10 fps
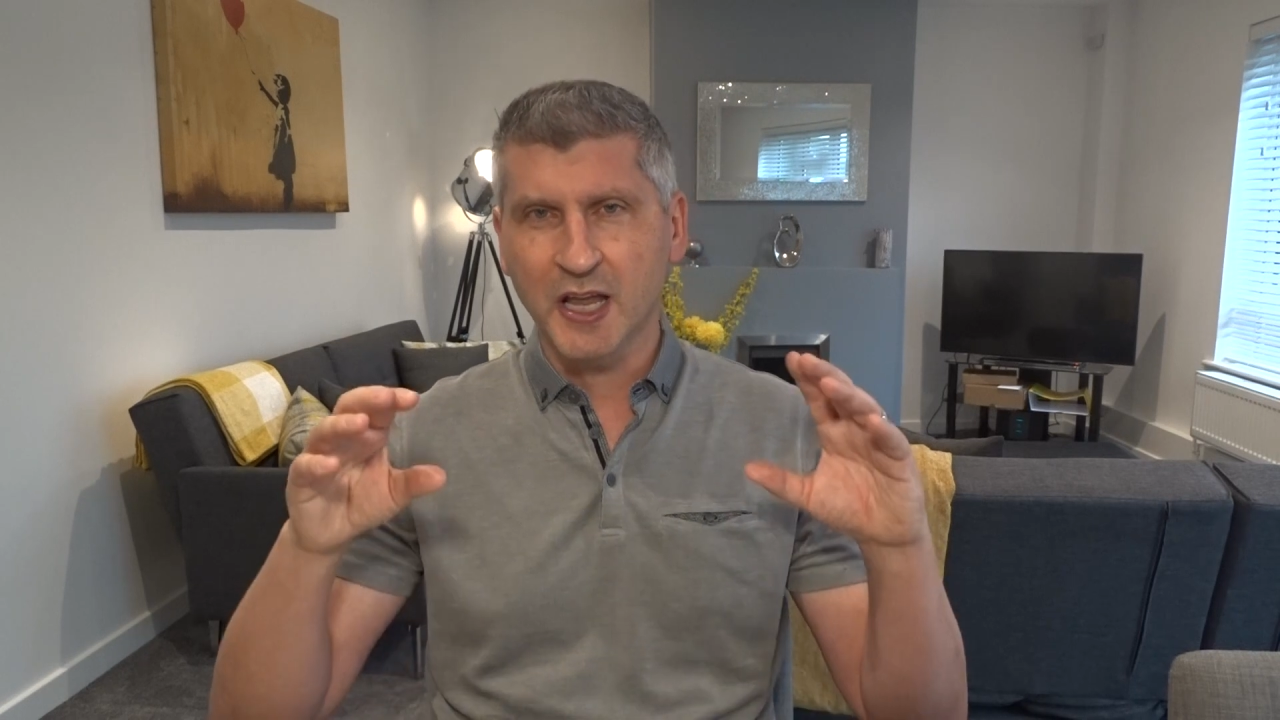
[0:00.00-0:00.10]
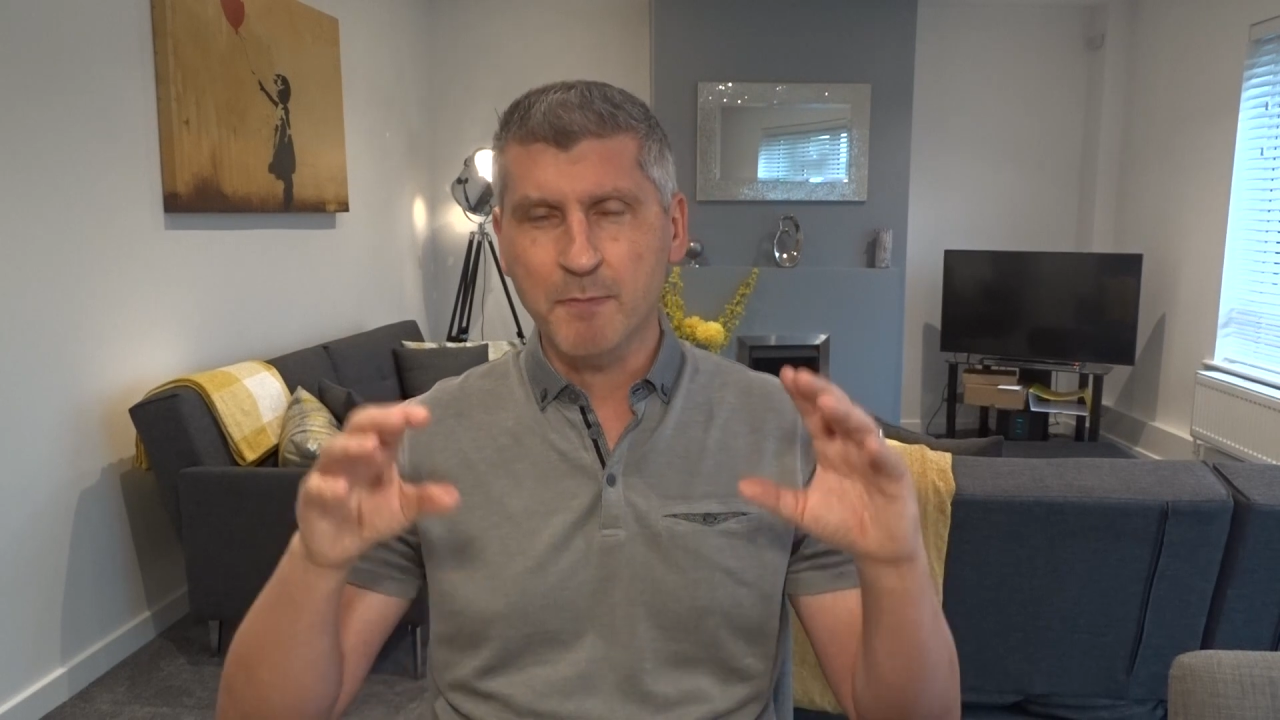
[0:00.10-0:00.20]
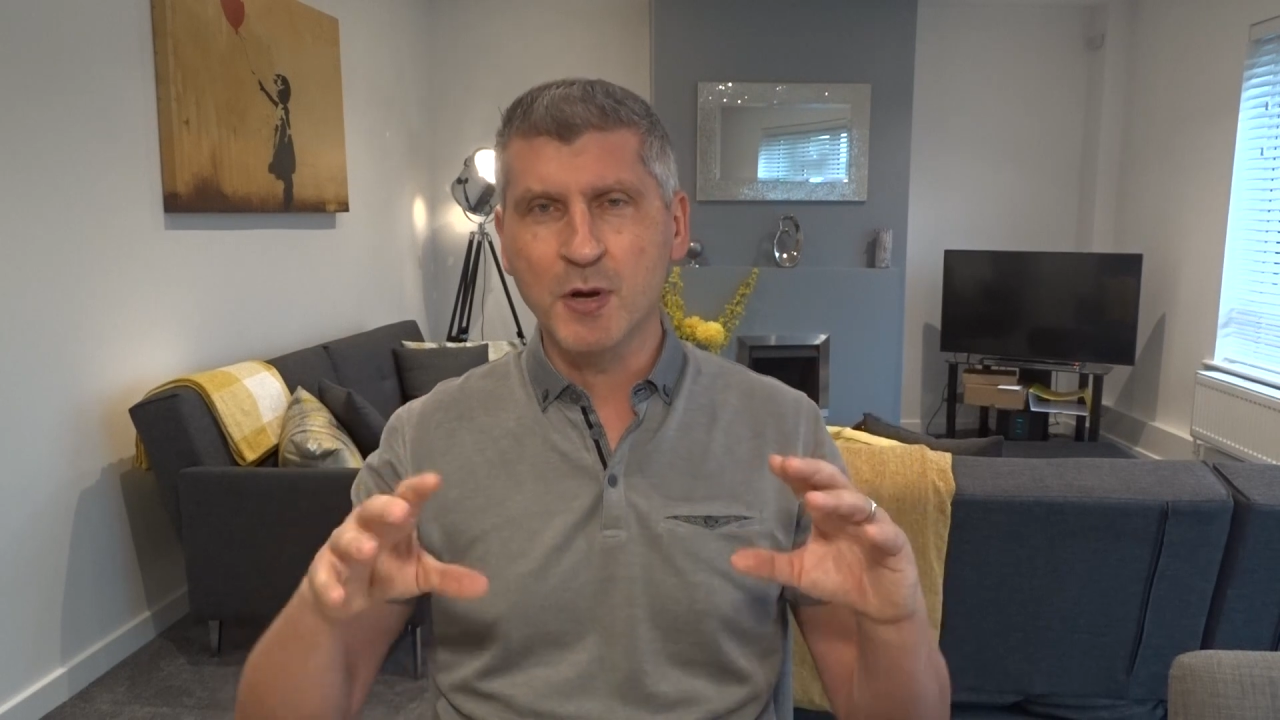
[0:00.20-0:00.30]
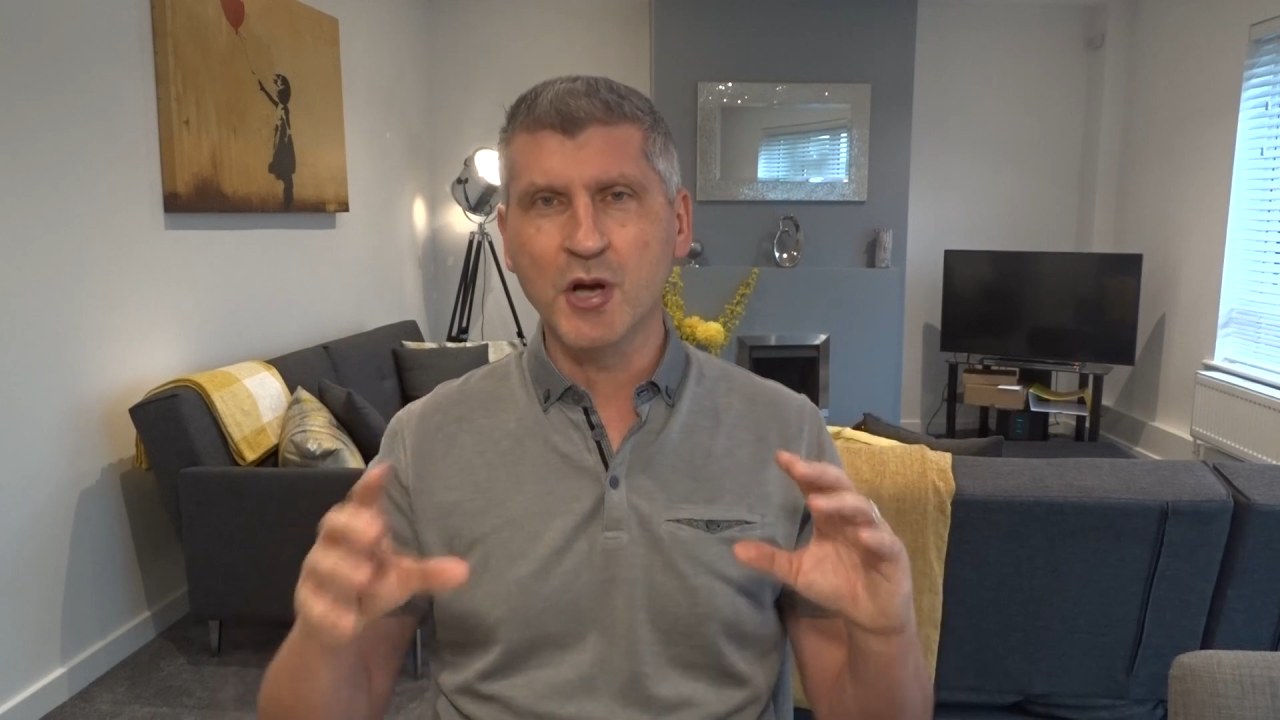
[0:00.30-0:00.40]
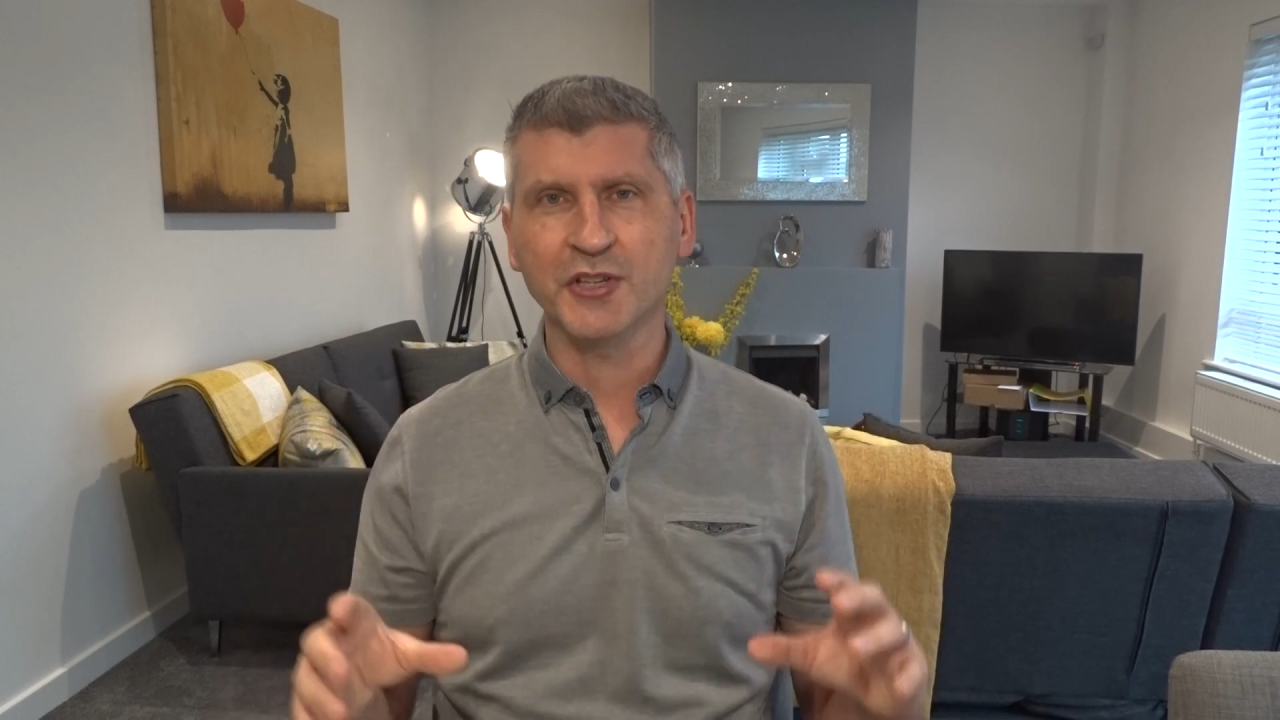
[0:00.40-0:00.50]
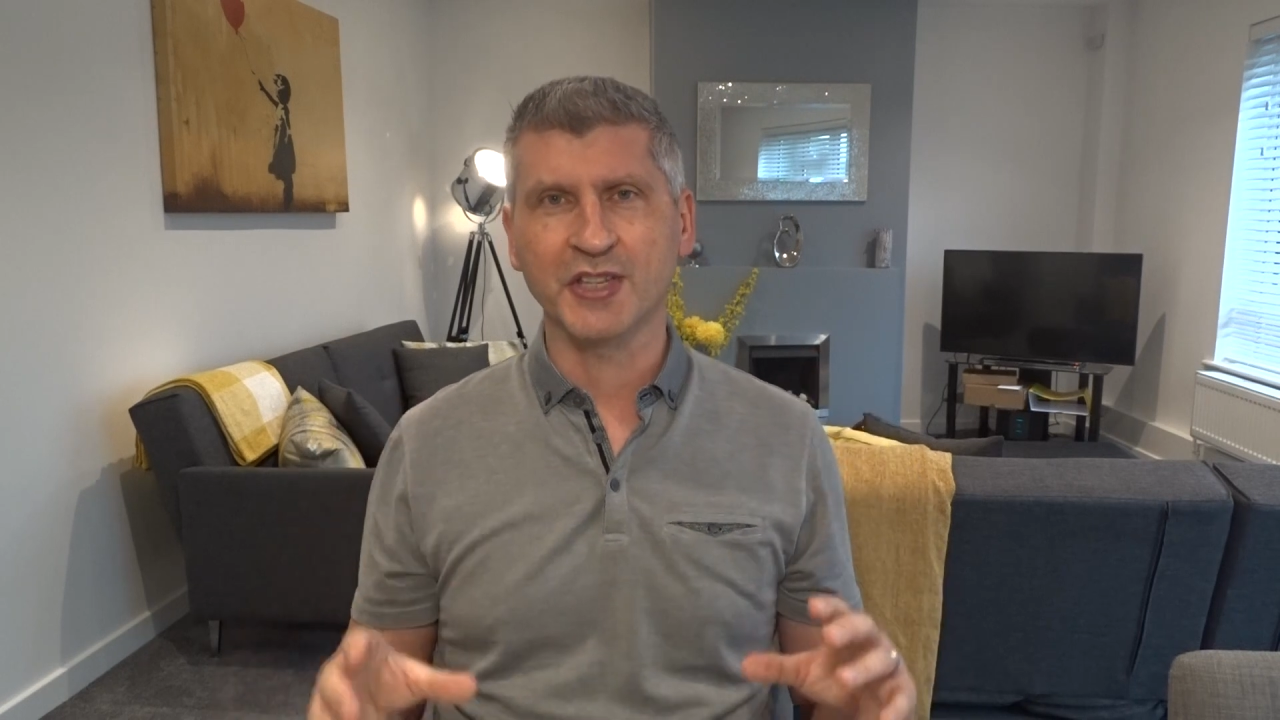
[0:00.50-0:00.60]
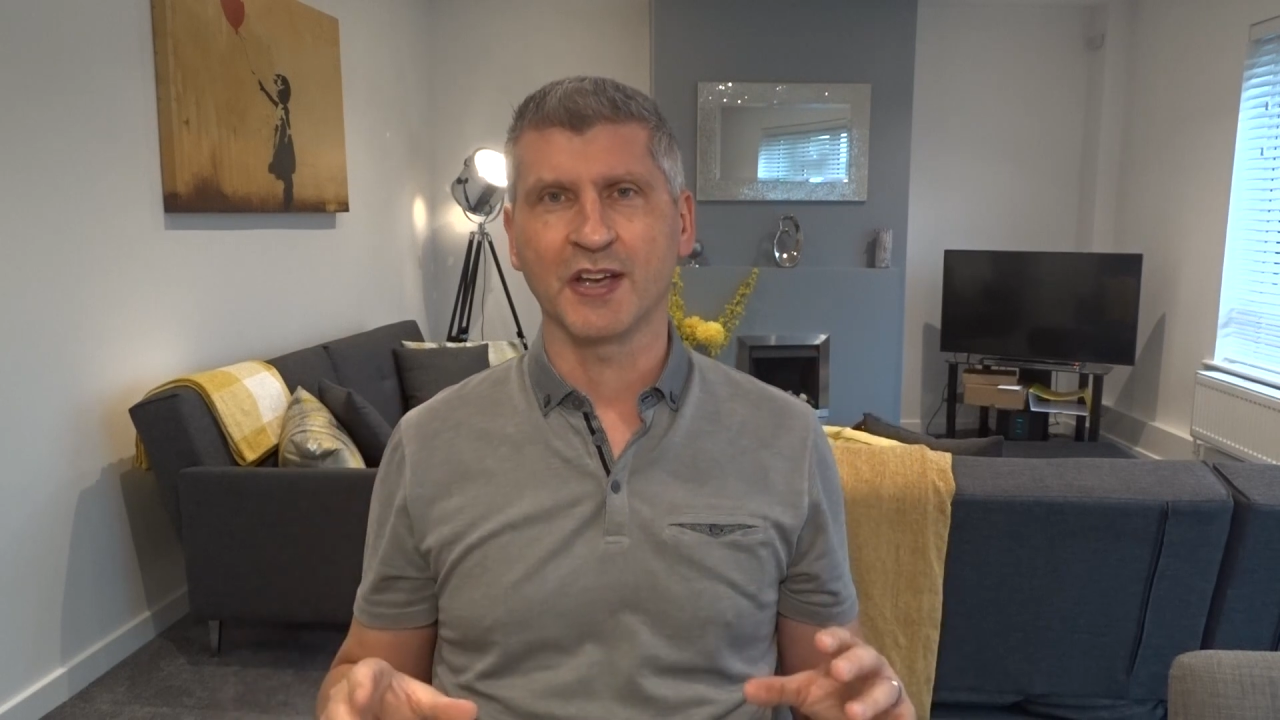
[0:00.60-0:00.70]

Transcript: immerse